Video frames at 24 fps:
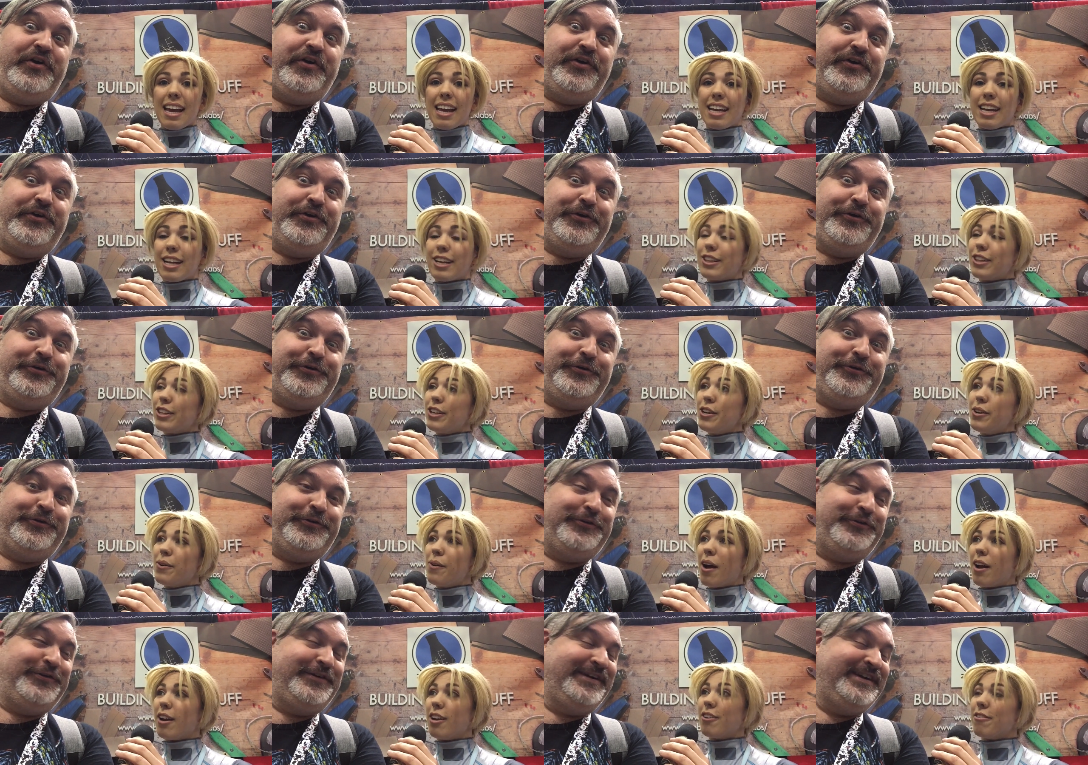Speaker 1: get any oh. glue
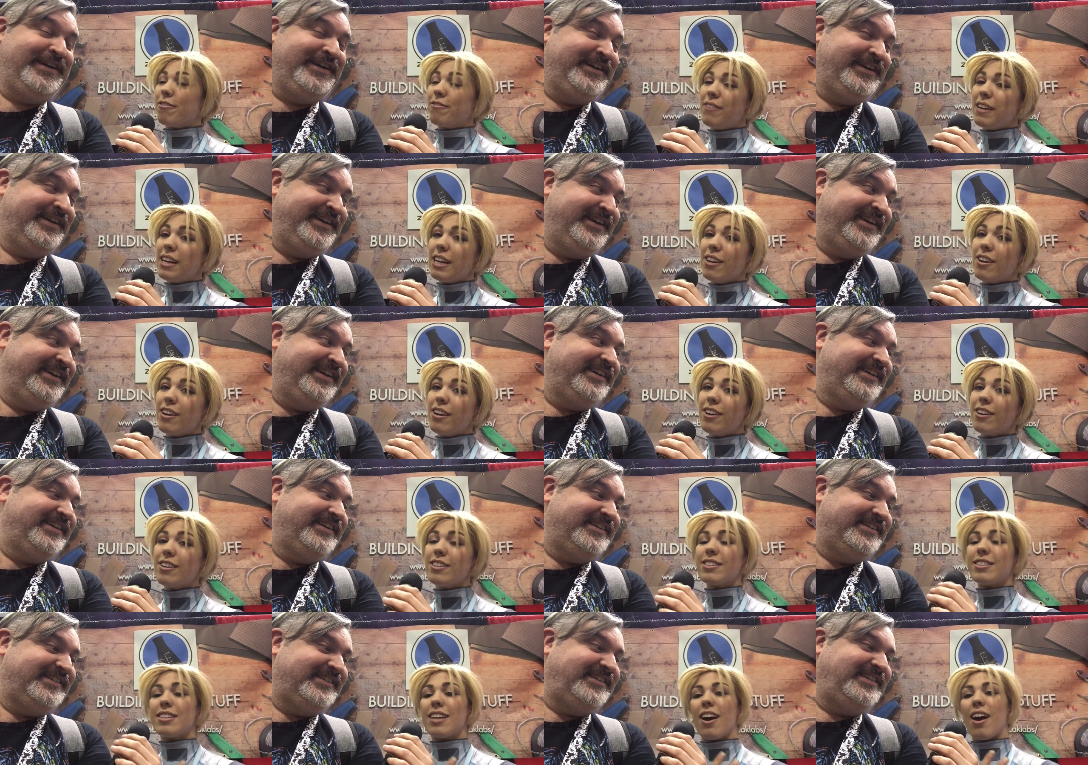on your
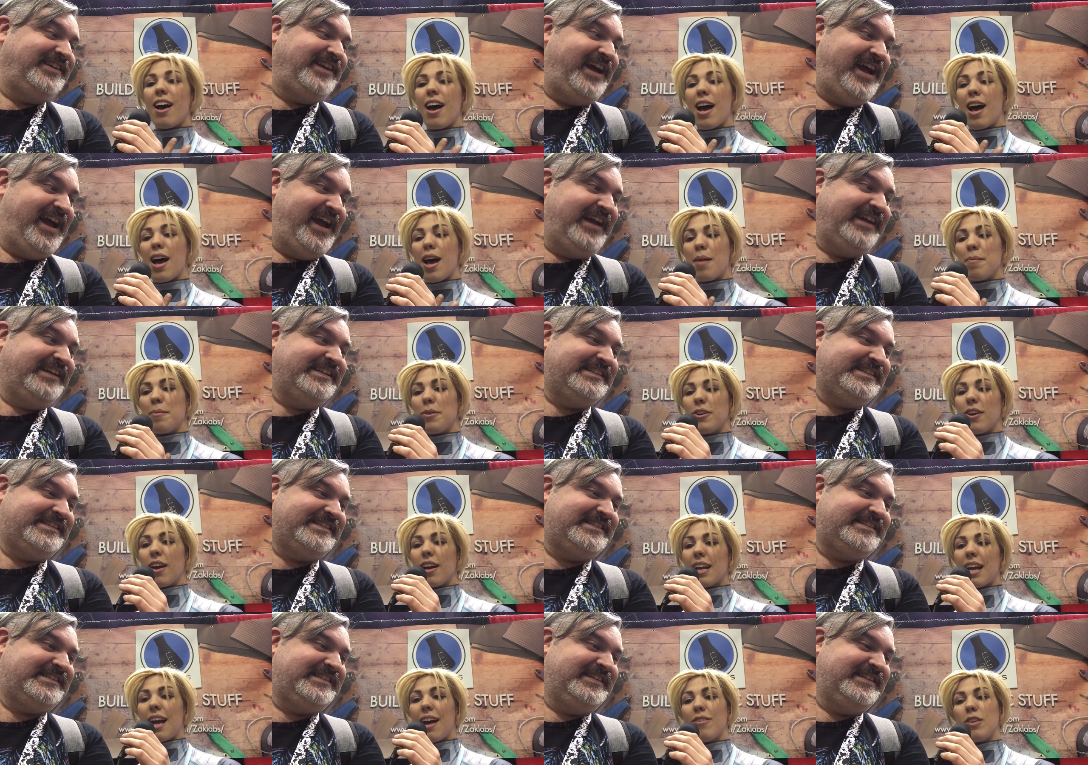fingers. Um, nice. You're not
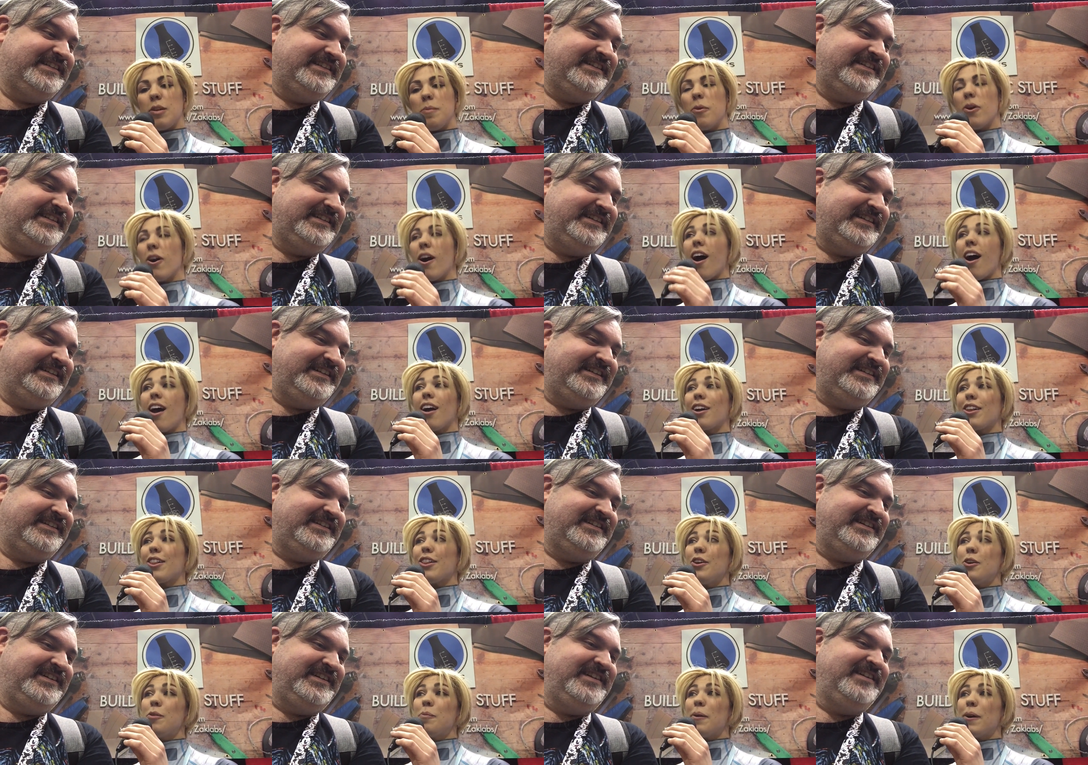going to have any more hot
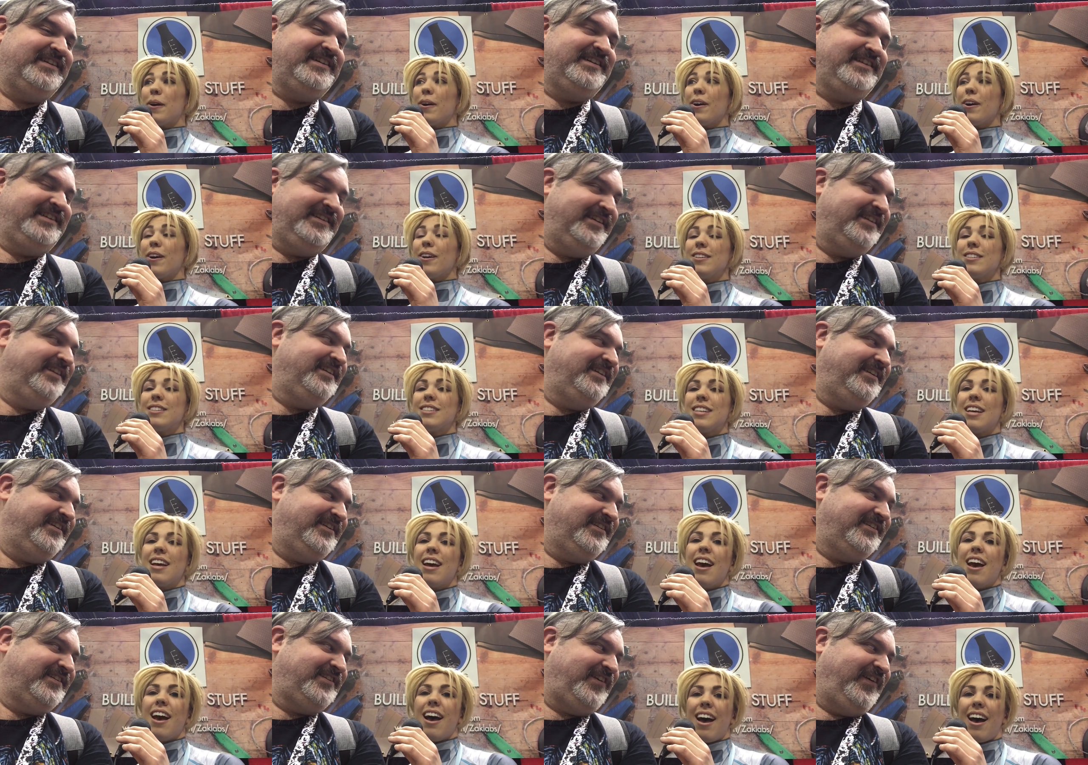glue burns.
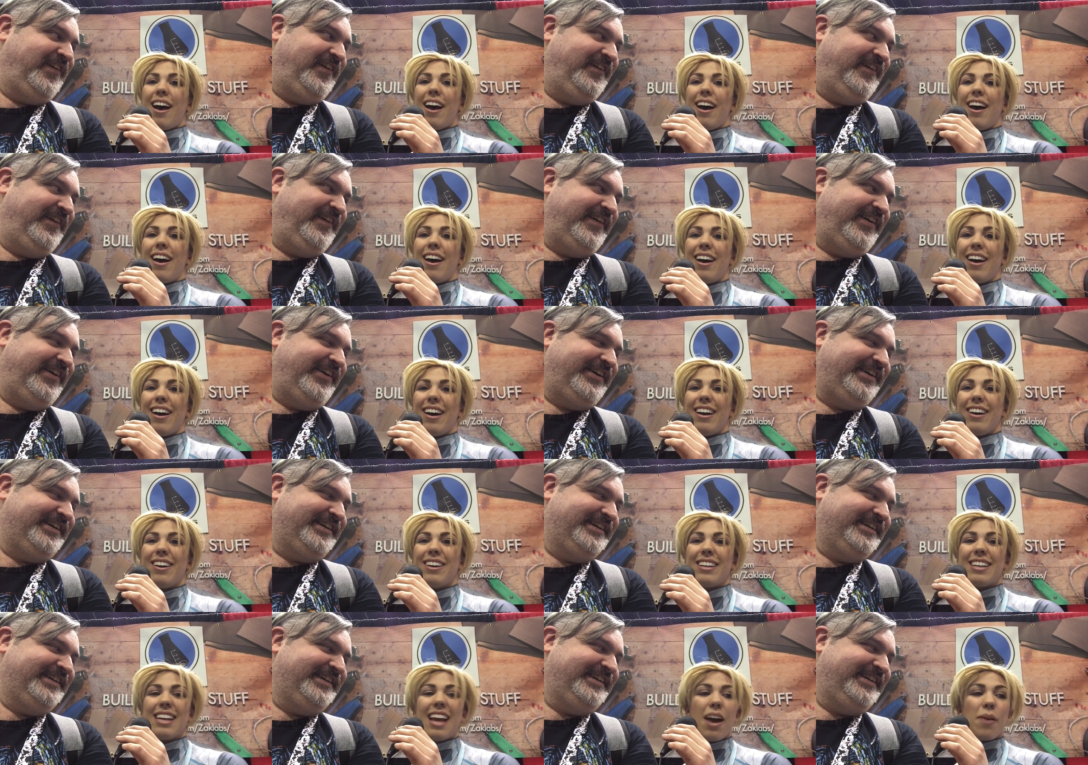Cool. Uh,
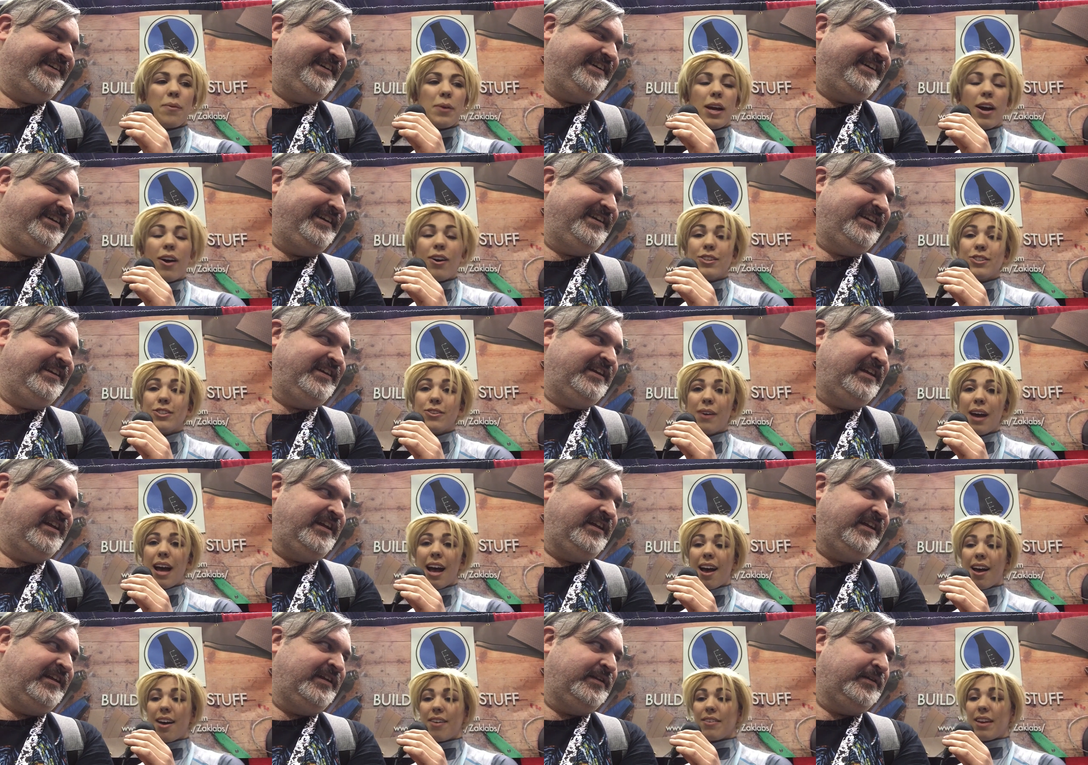yeah, we also
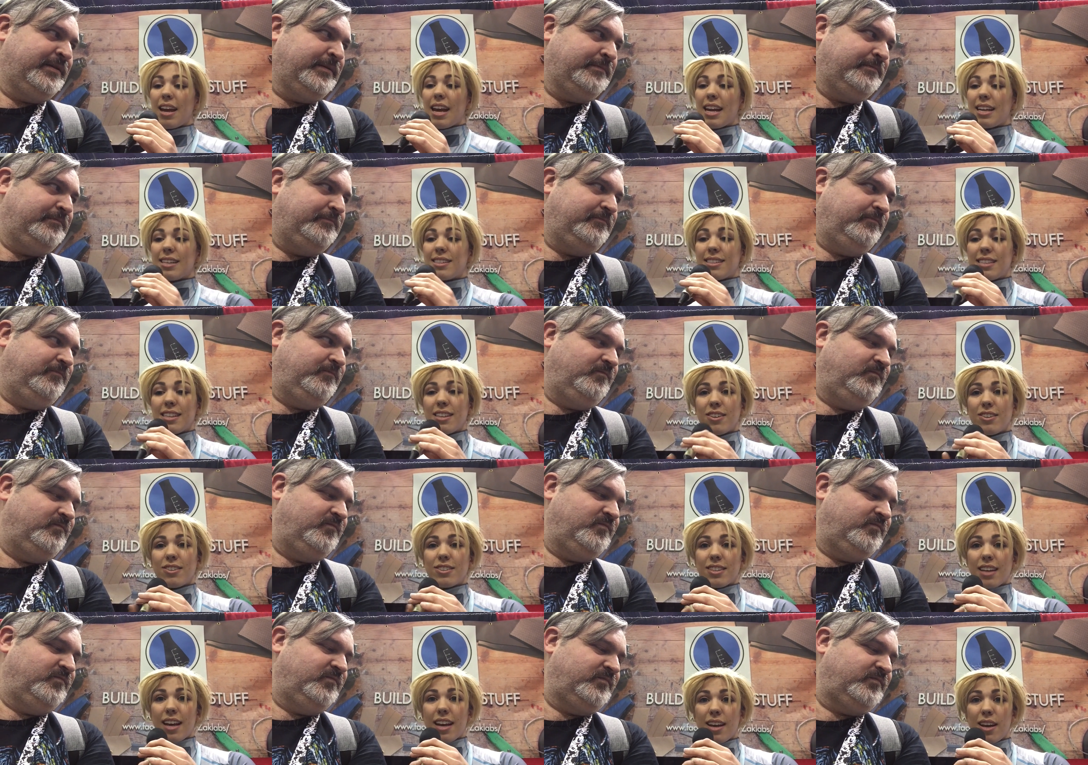have a
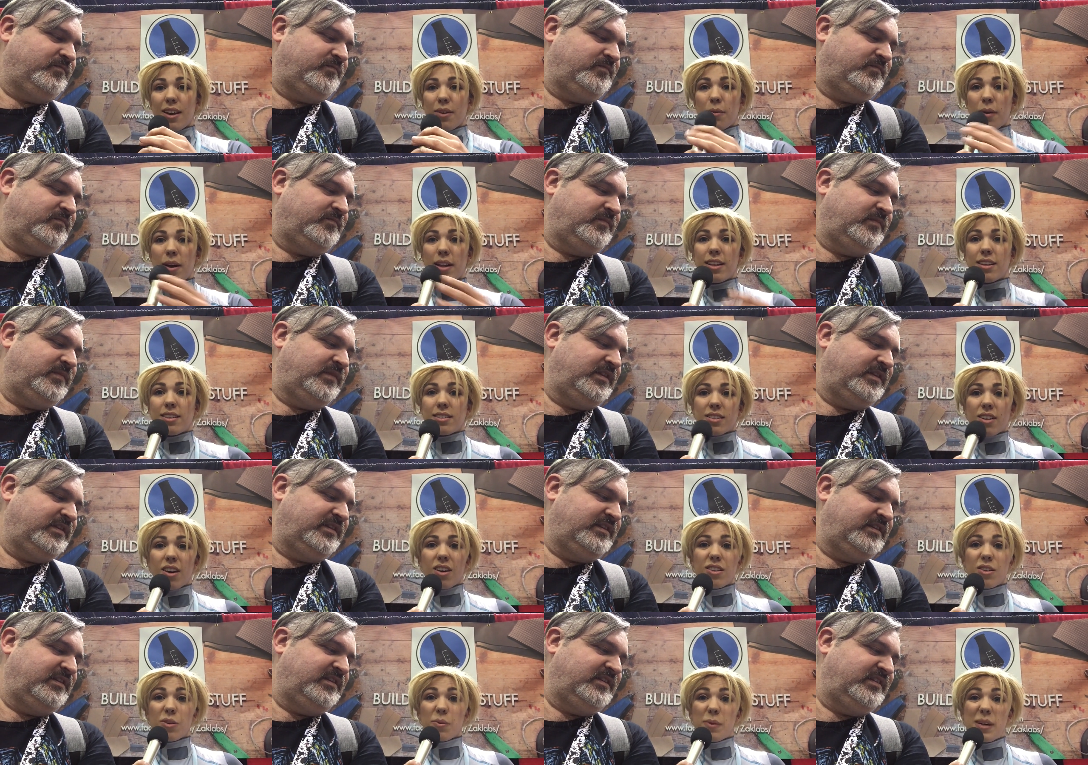single-sided one that's called a